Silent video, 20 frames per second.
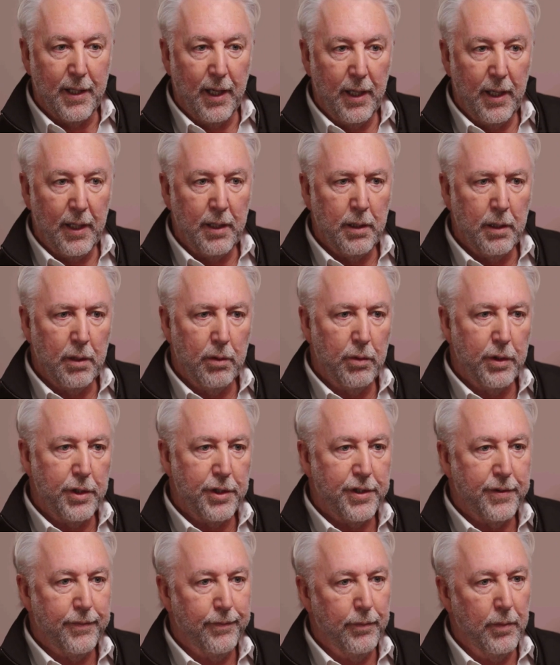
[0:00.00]
then there
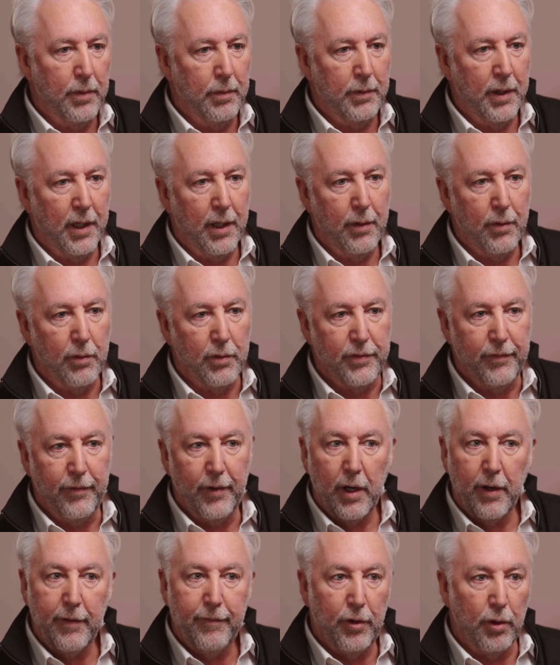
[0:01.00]
was
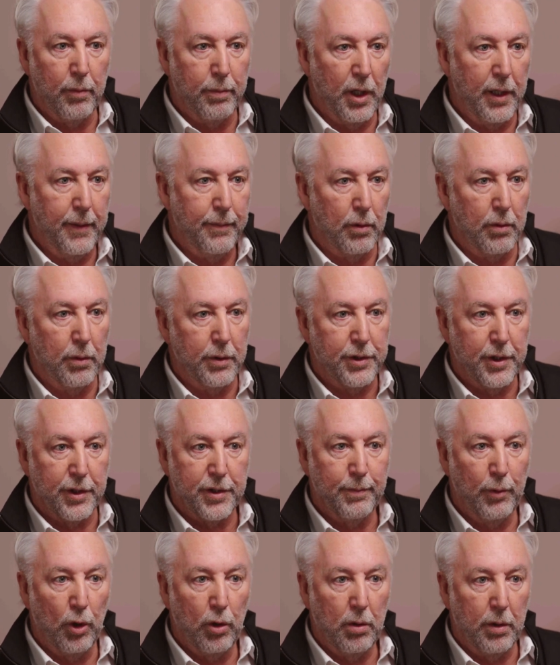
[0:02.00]
very few people. It was a
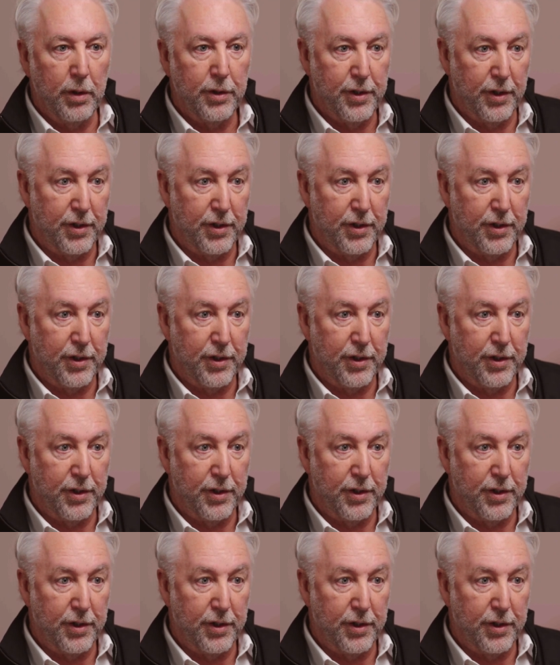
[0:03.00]
small